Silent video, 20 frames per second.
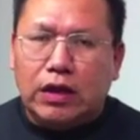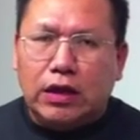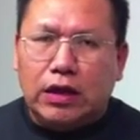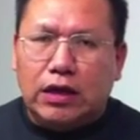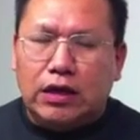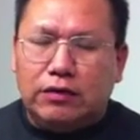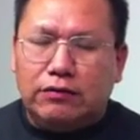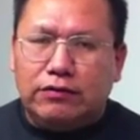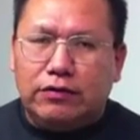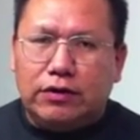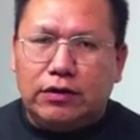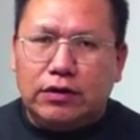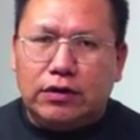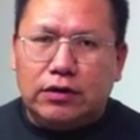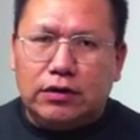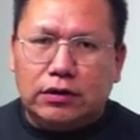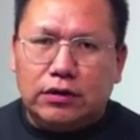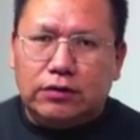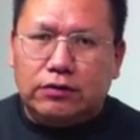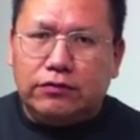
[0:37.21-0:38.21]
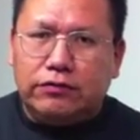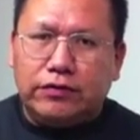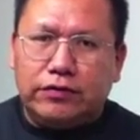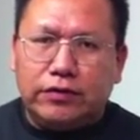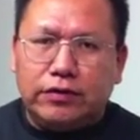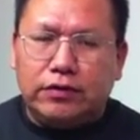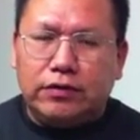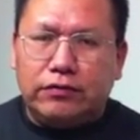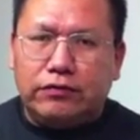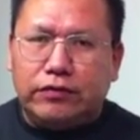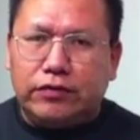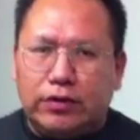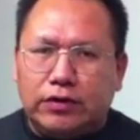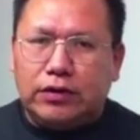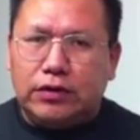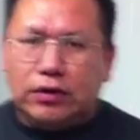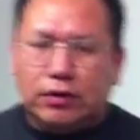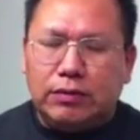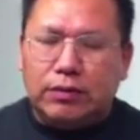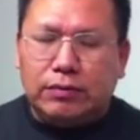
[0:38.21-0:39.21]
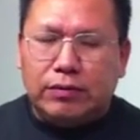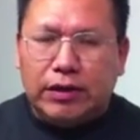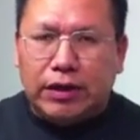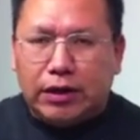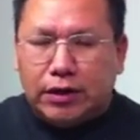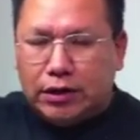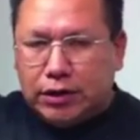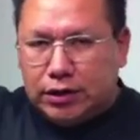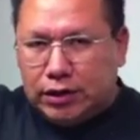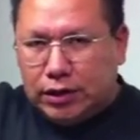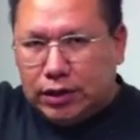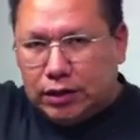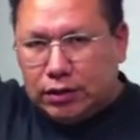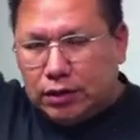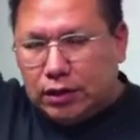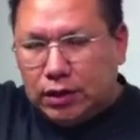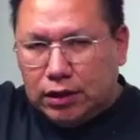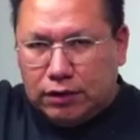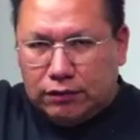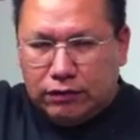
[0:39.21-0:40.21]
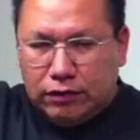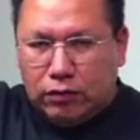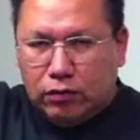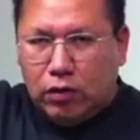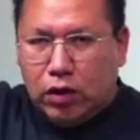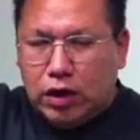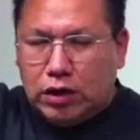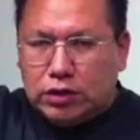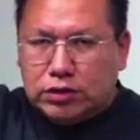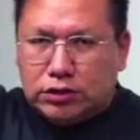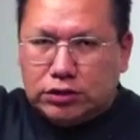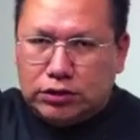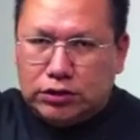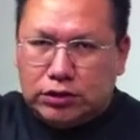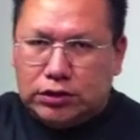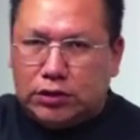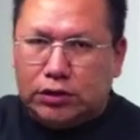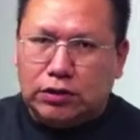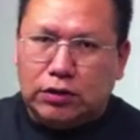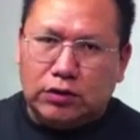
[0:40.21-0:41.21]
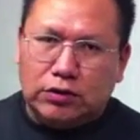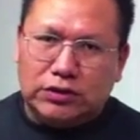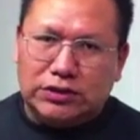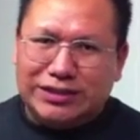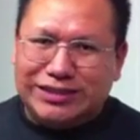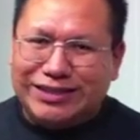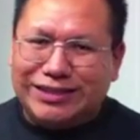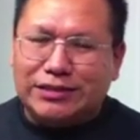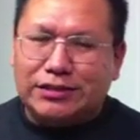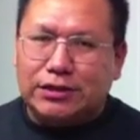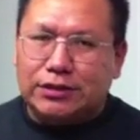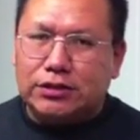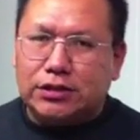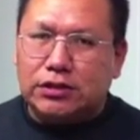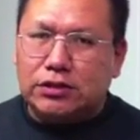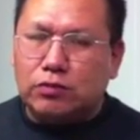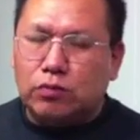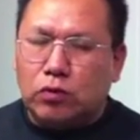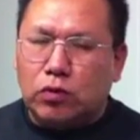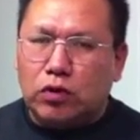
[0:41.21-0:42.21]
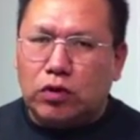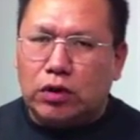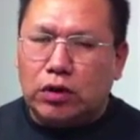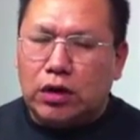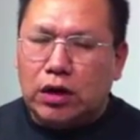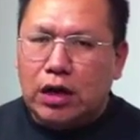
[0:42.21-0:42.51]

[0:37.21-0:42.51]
And if you're a little bit bigger, you could, if you wanted to, you could go 6 inches more.